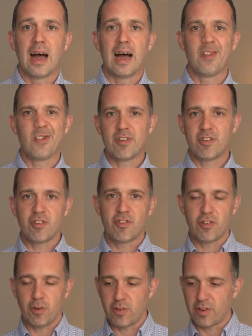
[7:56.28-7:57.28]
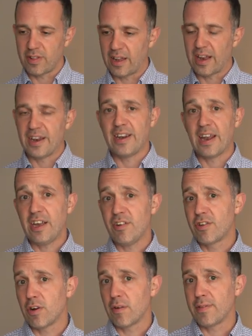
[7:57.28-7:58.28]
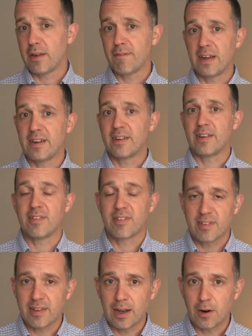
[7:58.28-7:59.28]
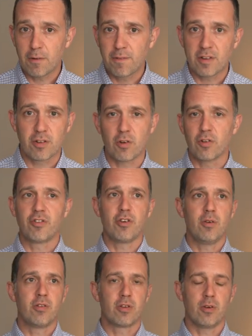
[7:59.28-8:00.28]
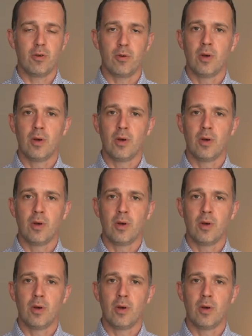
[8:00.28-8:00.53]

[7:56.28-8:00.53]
And this is due to the nature of the event itself. It's not due to